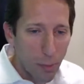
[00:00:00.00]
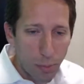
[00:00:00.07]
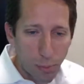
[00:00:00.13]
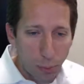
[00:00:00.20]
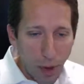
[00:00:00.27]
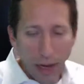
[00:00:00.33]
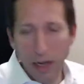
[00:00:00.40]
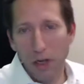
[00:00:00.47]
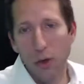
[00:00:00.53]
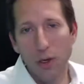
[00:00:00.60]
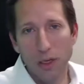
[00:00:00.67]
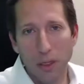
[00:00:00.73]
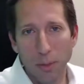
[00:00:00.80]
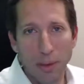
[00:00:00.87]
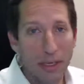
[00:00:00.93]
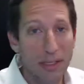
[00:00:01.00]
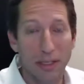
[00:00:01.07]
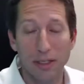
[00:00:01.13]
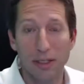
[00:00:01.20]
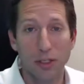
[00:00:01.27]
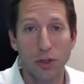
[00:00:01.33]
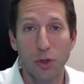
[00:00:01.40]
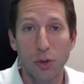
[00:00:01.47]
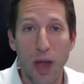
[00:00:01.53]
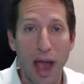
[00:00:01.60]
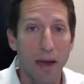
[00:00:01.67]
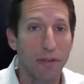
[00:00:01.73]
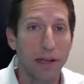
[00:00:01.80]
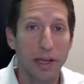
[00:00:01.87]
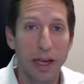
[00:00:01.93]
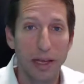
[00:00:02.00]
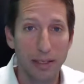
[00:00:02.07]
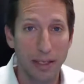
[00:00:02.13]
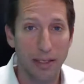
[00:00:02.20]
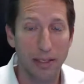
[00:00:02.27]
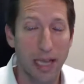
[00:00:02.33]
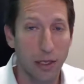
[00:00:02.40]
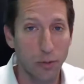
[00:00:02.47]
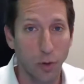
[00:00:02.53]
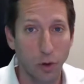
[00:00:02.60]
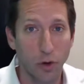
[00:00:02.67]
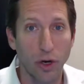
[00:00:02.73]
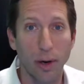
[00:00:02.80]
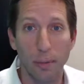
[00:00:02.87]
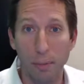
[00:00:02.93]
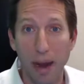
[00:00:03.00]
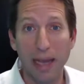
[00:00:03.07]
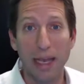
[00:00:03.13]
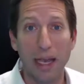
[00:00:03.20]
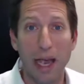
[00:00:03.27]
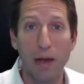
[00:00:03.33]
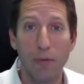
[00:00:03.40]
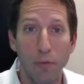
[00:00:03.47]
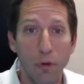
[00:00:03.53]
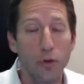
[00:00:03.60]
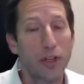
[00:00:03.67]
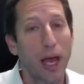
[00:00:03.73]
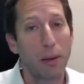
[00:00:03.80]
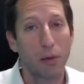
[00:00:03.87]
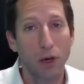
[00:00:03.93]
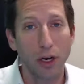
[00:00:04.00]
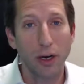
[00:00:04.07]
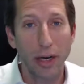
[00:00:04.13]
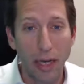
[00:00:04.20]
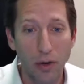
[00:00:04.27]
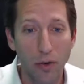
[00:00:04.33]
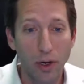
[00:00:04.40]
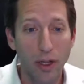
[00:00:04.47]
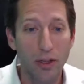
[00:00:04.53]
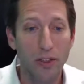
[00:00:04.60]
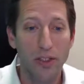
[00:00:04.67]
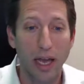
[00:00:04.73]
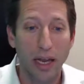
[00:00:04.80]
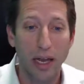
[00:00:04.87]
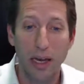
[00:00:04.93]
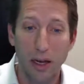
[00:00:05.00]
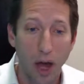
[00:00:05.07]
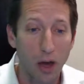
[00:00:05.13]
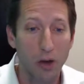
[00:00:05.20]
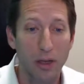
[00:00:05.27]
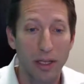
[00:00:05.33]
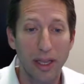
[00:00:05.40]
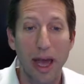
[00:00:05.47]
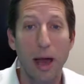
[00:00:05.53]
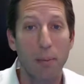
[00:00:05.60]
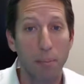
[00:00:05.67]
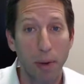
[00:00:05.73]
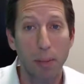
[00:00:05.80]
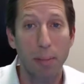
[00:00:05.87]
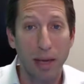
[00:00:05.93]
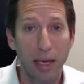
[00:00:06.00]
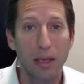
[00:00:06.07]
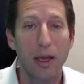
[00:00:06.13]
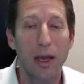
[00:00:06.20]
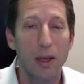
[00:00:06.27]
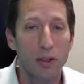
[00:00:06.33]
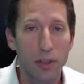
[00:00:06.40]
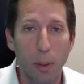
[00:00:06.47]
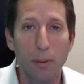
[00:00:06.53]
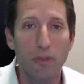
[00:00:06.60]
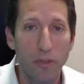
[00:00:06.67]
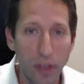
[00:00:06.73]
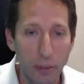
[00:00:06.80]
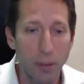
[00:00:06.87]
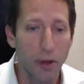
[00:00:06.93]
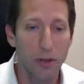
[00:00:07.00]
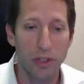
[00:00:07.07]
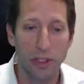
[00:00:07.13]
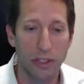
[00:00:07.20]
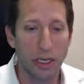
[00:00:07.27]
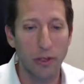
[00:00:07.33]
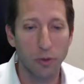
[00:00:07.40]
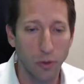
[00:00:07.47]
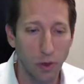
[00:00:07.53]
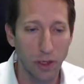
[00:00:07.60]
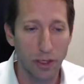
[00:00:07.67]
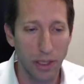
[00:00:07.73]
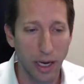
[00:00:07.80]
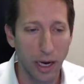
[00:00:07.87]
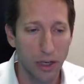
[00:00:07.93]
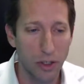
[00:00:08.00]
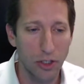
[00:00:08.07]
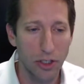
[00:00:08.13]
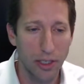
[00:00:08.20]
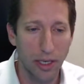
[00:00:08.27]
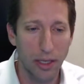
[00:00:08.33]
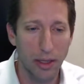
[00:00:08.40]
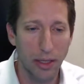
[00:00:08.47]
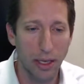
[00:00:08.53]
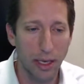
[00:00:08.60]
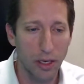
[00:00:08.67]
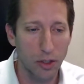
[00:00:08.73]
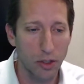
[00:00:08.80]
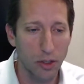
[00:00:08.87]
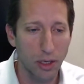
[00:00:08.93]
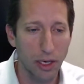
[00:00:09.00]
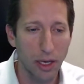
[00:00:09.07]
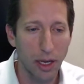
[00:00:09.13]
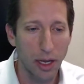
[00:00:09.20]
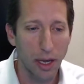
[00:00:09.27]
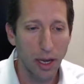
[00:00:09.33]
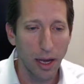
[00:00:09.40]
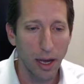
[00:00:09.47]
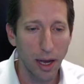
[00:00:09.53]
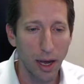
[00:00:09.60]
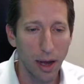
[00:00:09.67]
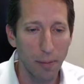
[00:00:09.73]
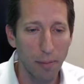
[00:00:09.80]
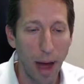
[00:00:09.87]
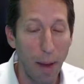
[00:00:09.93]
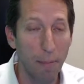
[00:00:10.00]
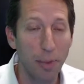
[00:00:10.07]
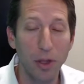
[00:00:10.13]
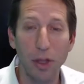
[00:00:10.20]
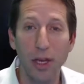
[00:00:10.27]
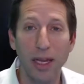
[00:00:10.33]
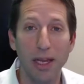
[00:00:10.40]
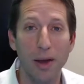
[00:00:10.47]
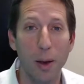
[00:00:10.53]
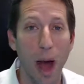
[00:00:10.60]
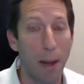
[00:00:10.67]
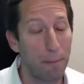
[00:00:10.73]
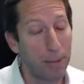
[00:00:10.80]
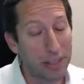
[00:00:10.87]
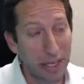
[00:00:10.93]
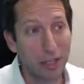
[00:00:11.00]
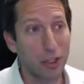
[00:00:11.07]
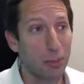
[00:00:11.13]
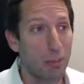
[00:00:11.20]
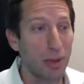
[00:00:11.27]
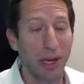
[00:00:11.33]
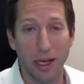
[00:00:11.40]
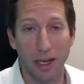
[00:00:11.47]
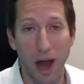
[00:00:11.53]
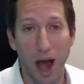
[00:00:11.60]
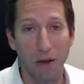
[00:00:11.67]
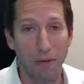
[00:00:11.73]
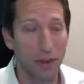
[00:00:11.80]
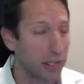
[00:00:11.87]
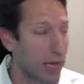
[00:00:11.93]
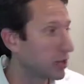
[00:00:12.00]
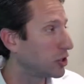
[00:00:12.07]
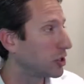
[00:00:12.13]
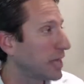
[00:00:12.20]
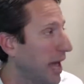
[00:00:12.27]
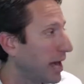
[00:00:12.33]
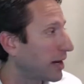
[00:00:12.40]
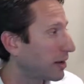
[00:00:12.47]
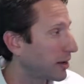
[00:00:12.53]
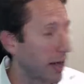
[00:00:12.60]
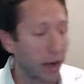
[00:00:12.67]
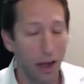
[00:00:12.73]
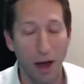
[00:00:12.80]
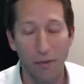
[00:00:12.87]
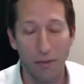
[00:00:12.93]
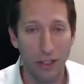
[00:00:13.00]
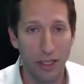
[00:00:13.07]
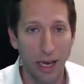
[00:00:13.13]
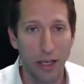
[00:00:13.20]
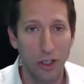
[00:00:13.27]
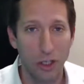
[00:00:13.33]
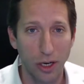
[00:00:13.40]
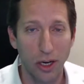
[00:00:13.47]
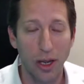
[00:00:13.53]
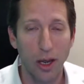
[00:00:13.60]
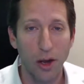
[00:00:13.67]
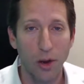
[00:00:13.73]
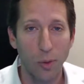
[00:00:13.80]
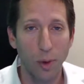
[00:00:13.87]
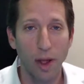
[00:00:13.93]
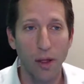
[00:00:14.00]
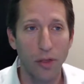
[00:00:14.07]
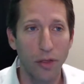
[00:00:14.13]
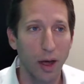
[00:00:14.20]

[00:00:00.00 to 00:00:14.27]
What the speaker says: brand new into the business to having a successful career, making a full-time career in real estate. And not only that, but being some of the most successful real estate agents in the industry. I'm potentially building an office. I just had a conversation with